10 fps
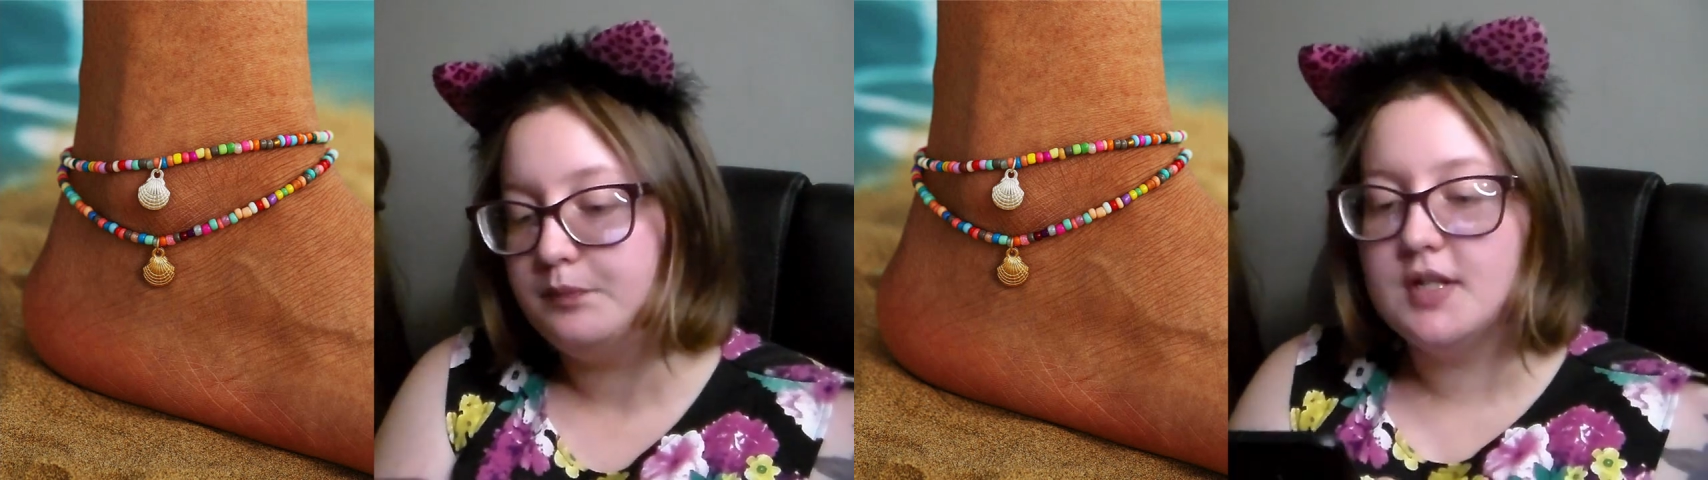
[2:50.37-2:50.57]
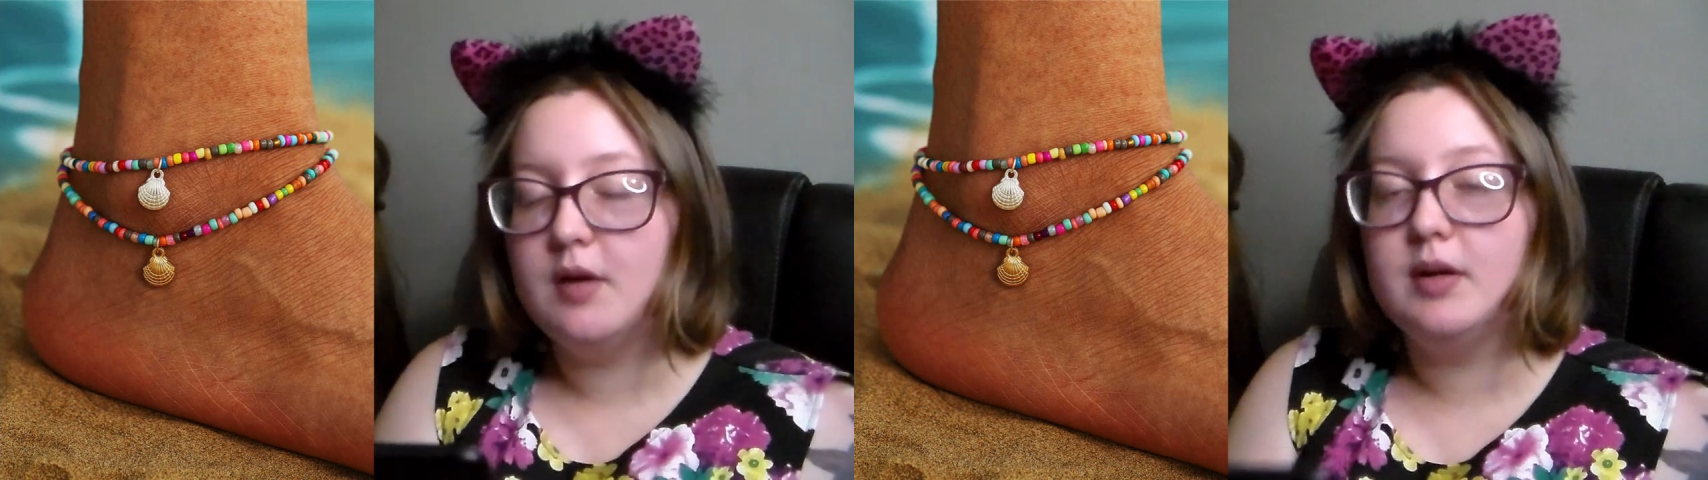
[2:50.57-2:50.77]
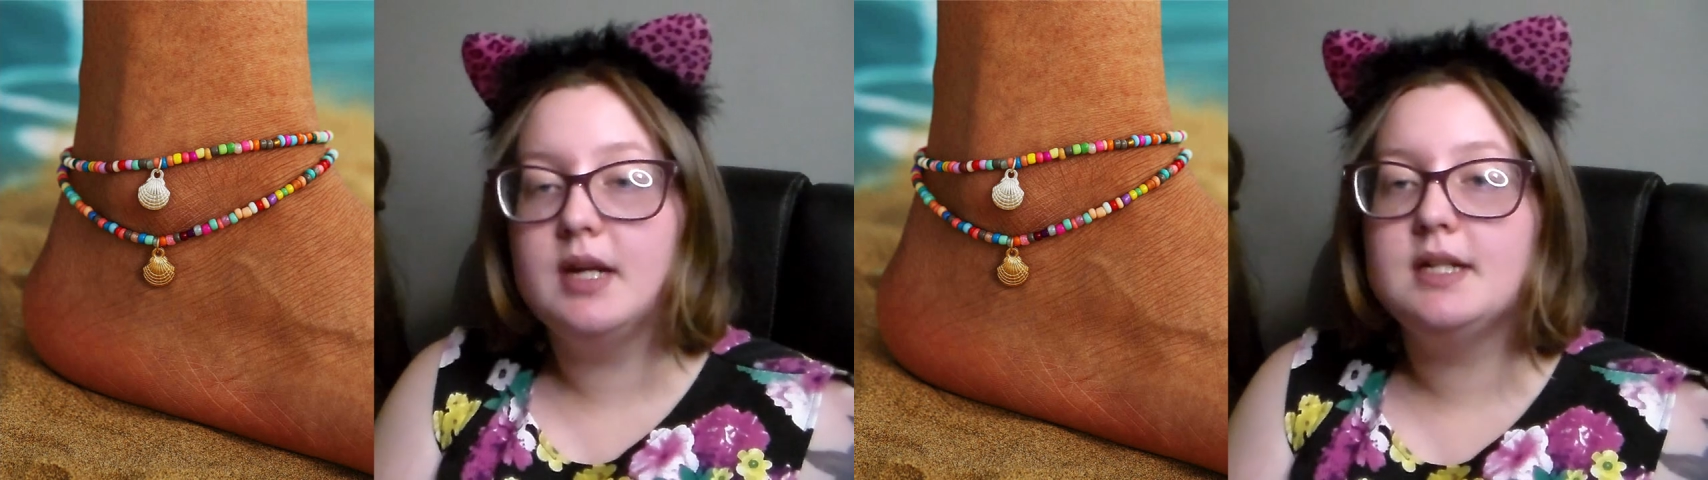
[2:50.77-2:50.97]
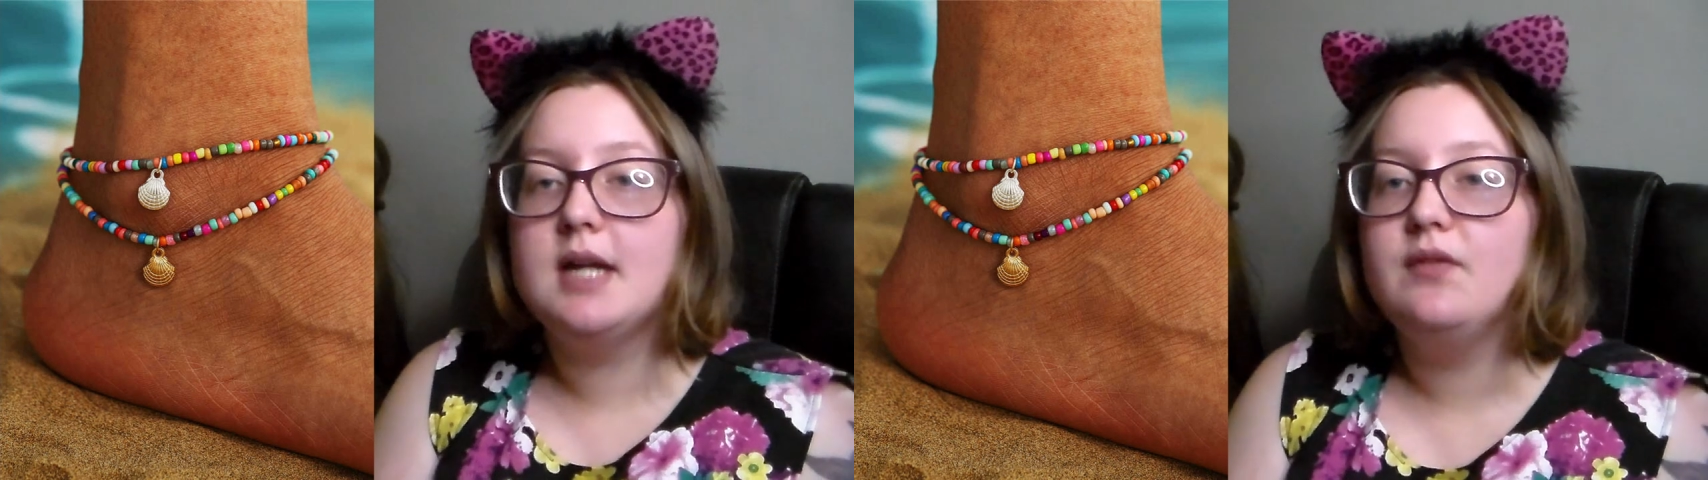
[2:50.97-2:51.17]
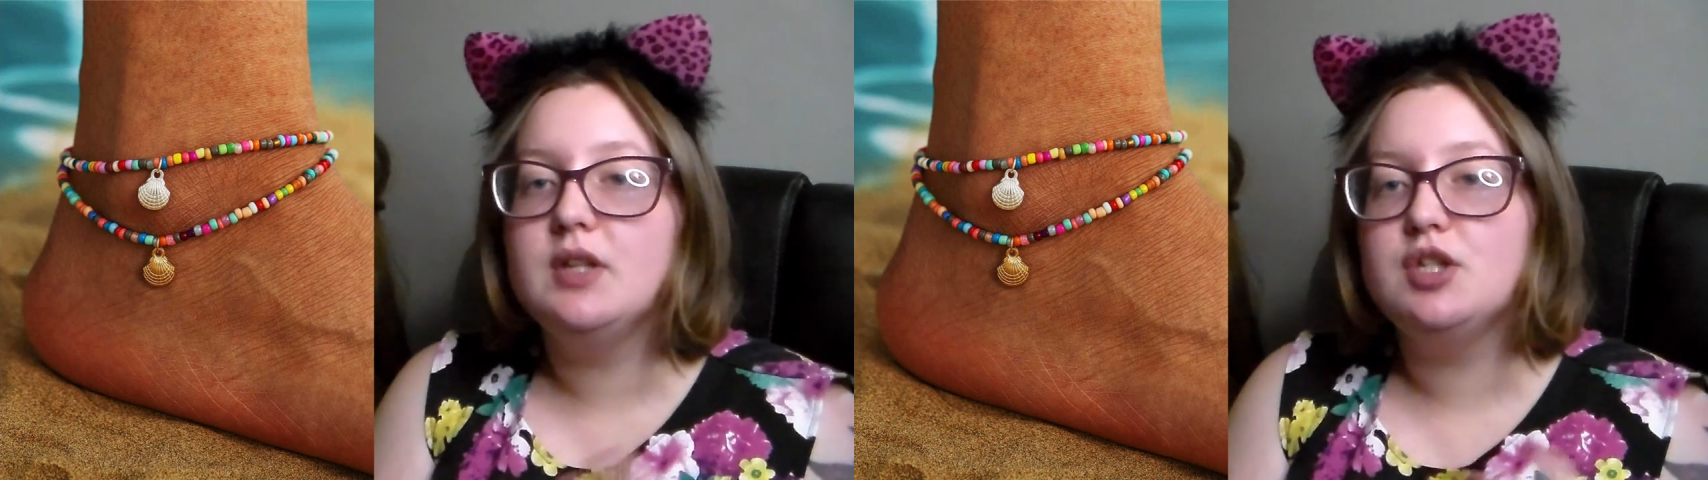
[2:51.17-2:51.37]
So now we're going to
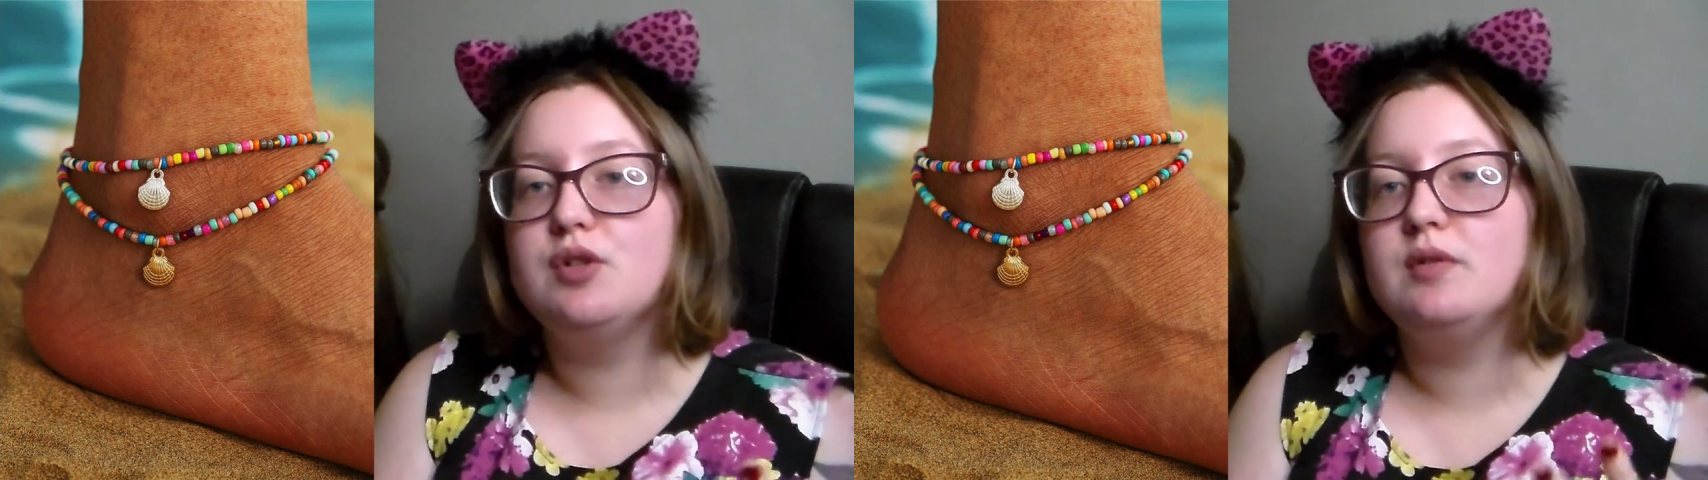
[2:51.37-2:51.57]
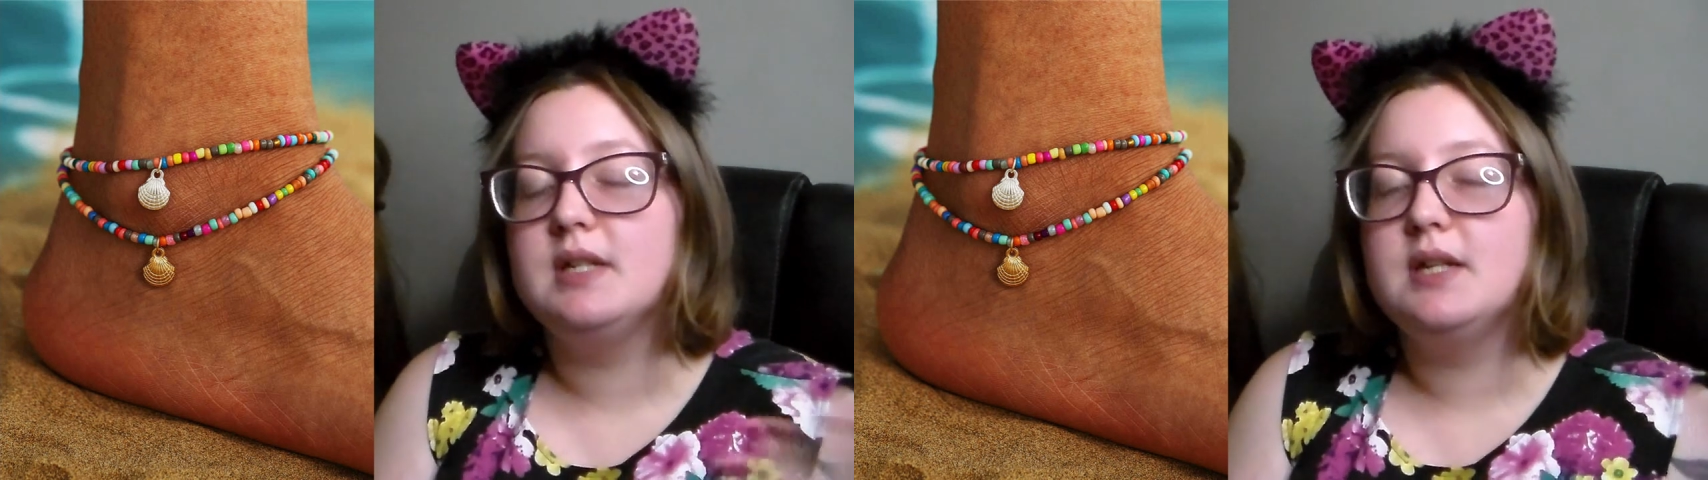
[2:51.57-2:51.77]
dive into